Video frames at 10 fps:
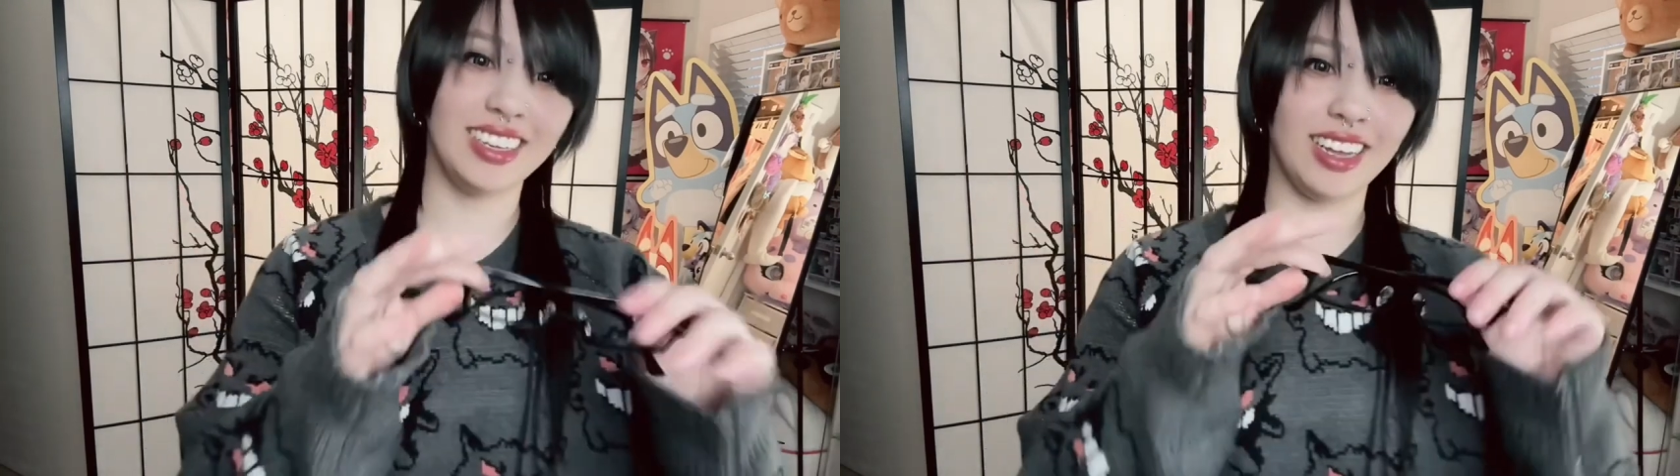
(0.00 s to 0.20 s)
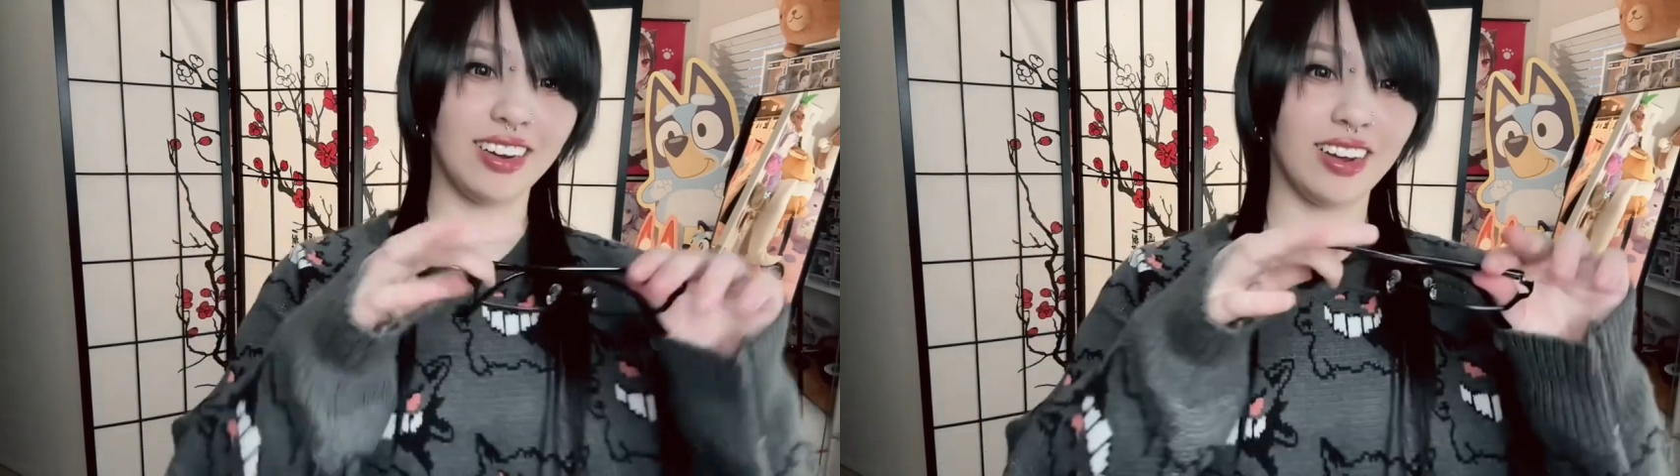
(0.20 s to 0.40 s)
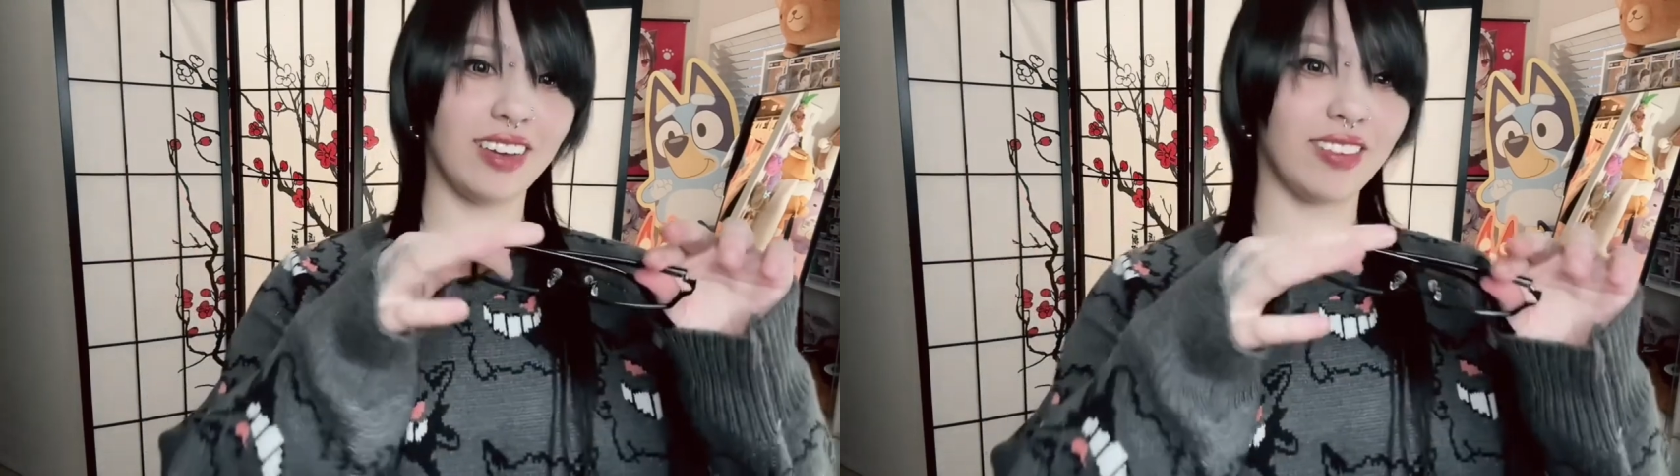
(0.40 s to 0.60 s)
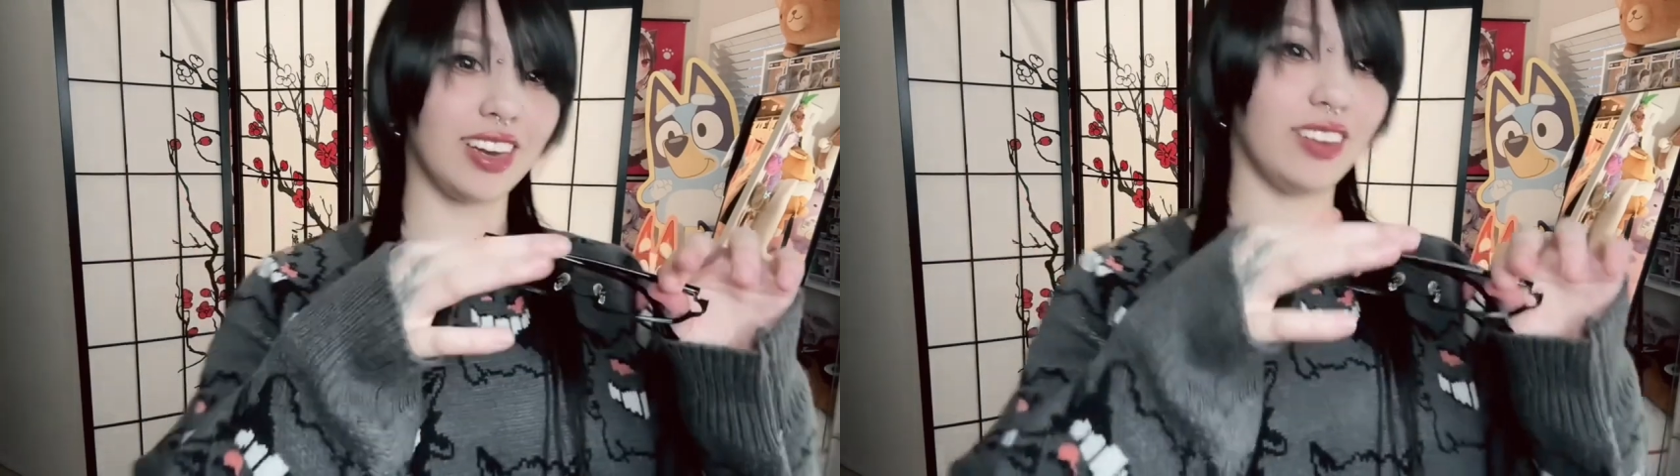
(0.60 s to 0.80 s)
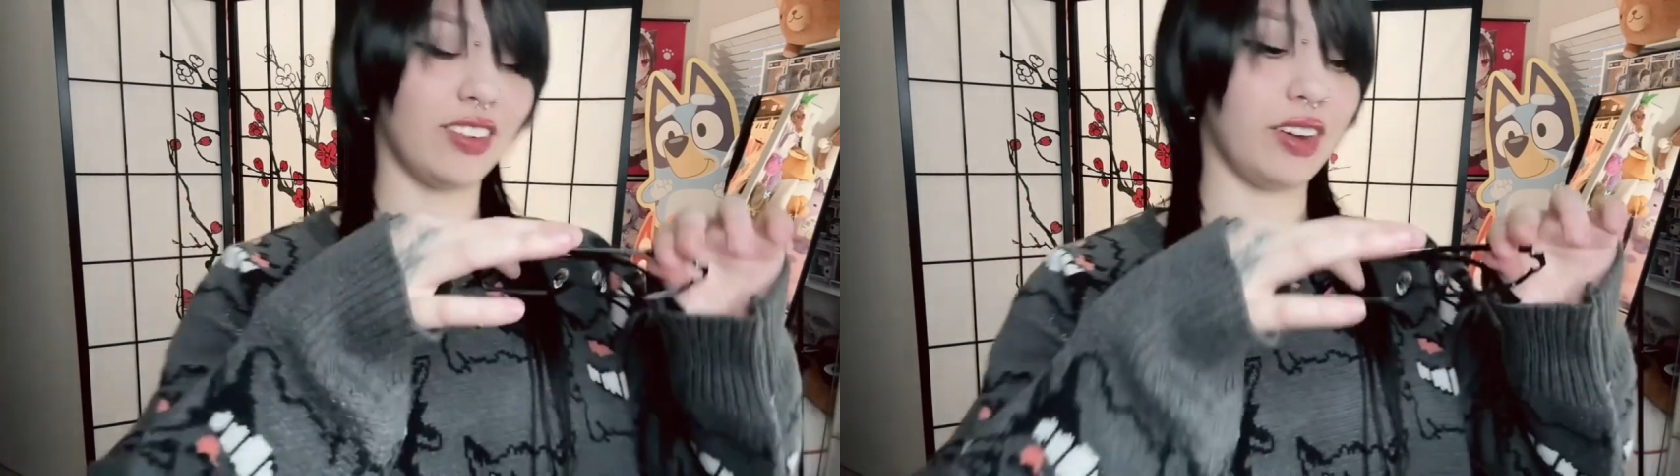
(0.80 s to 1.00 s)
They don't have
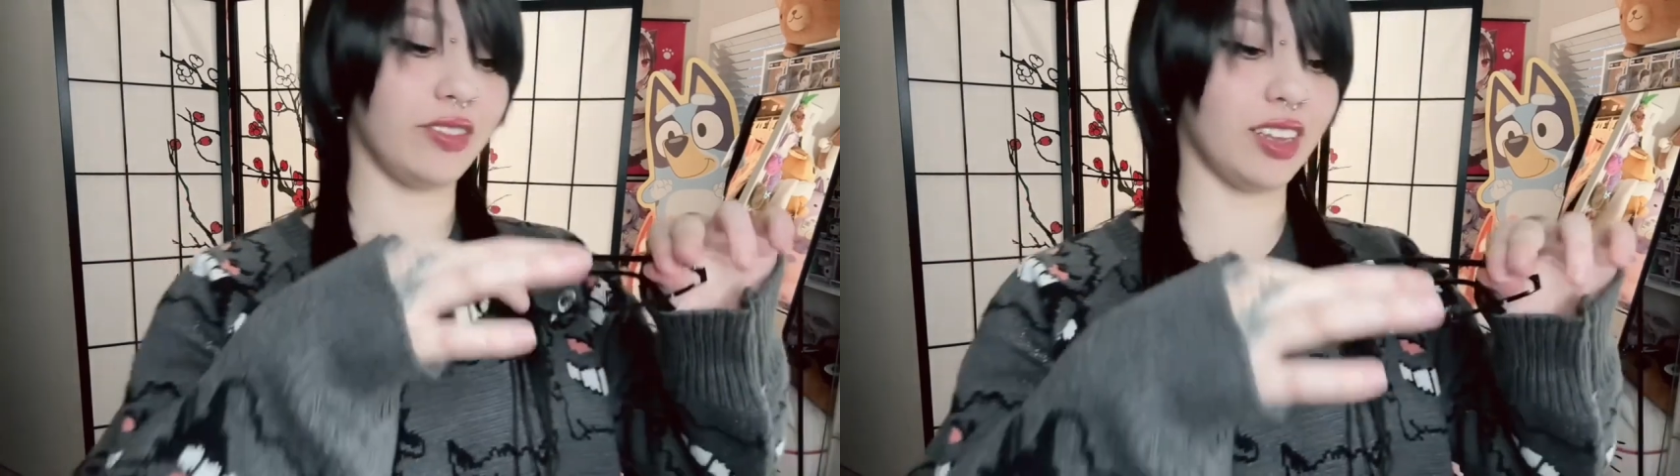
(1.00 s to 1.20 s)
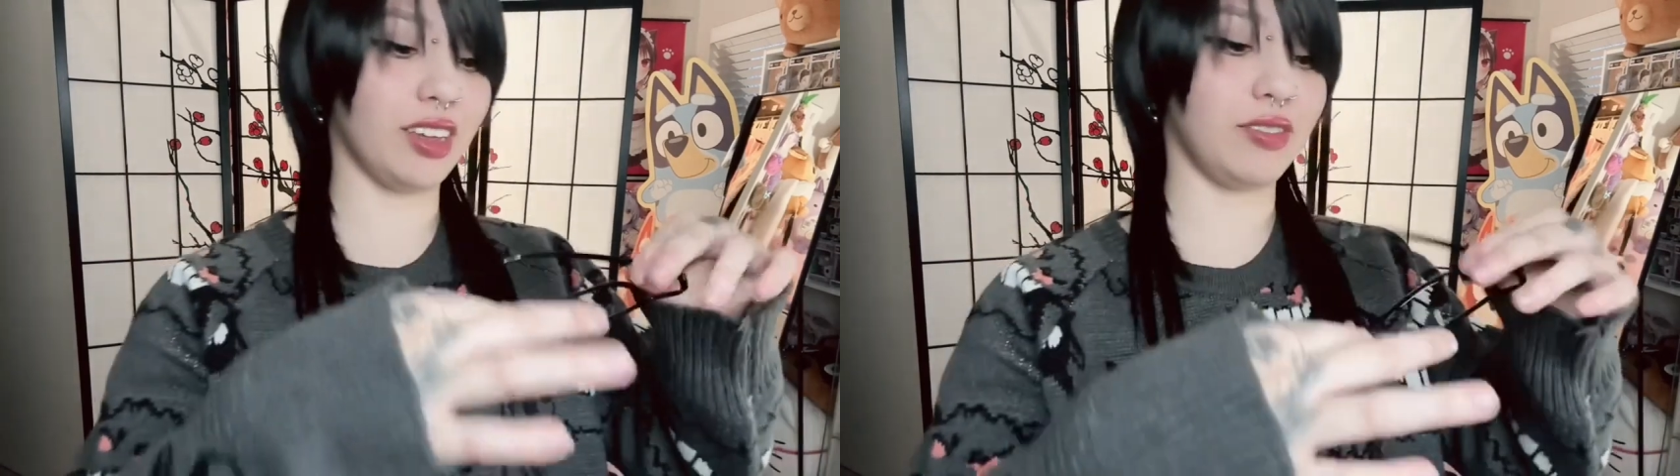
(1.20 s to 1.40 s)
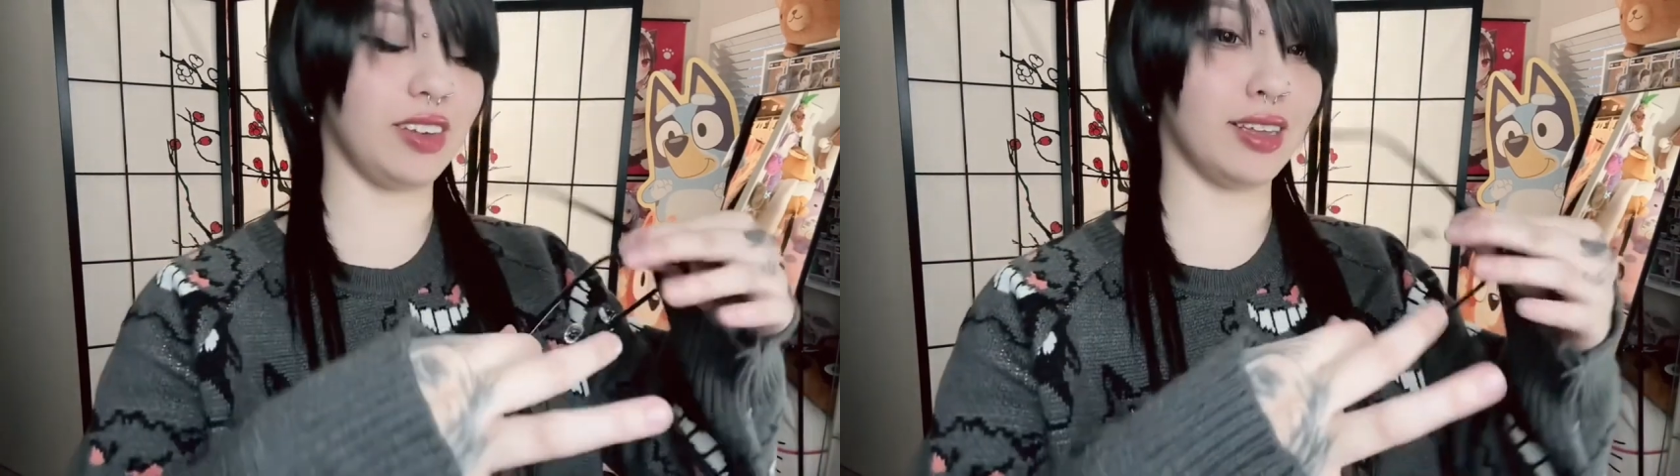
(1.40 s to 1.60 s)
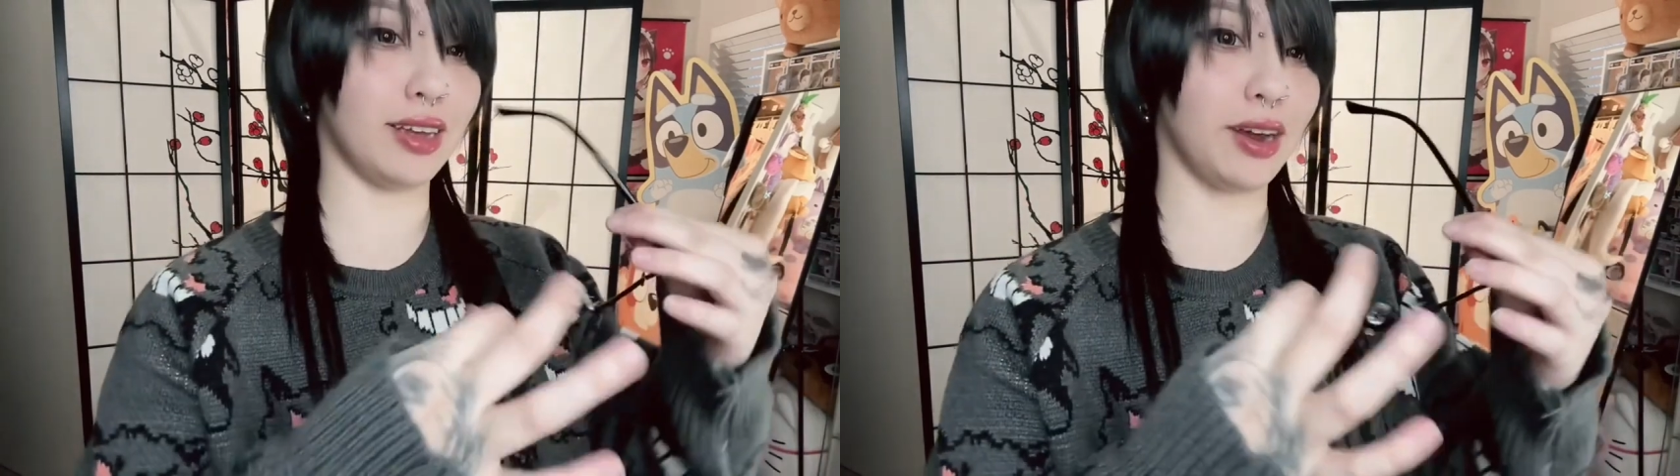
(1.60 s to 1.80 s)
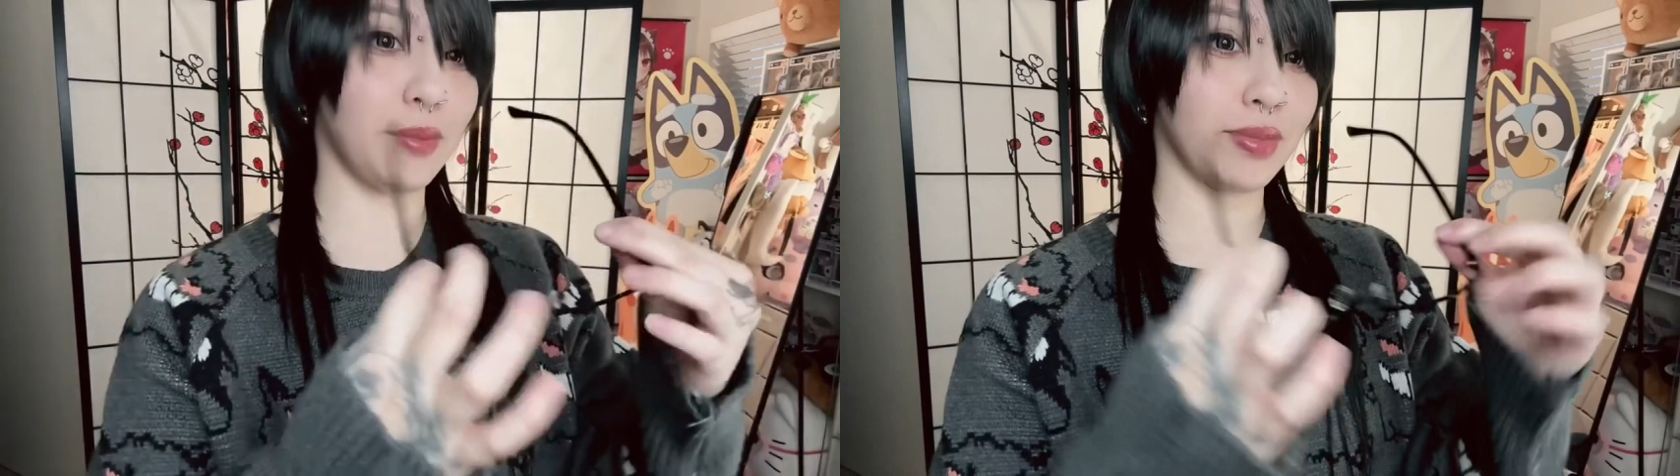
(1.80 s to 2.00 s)
any frames on them
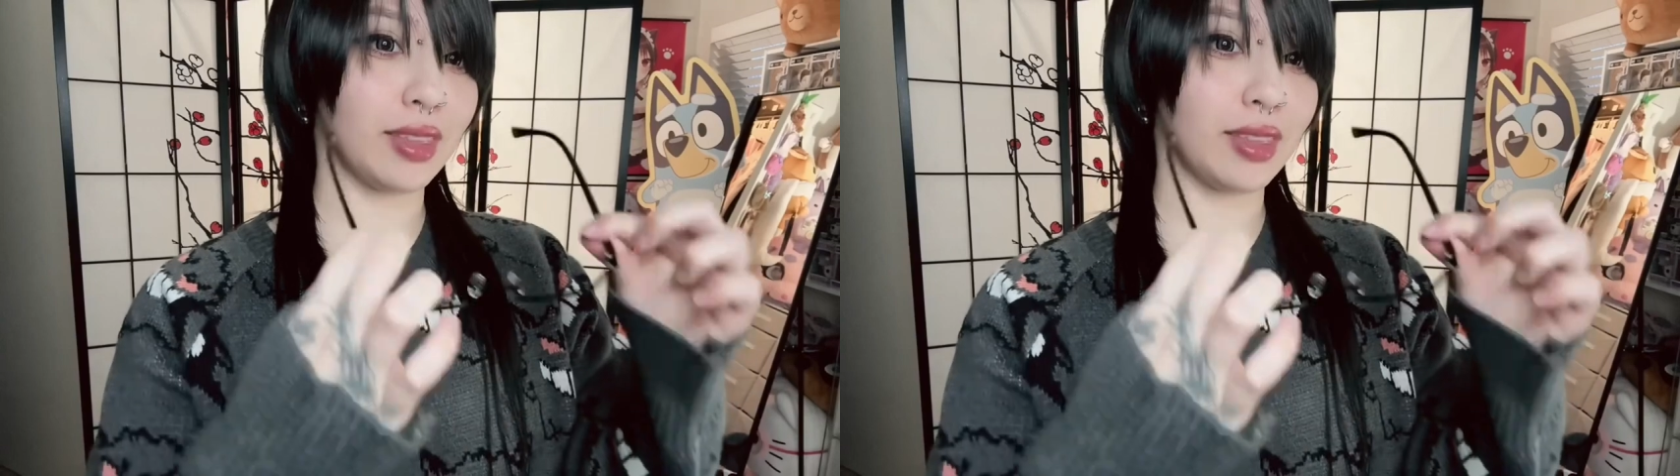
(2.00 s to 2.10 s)
either.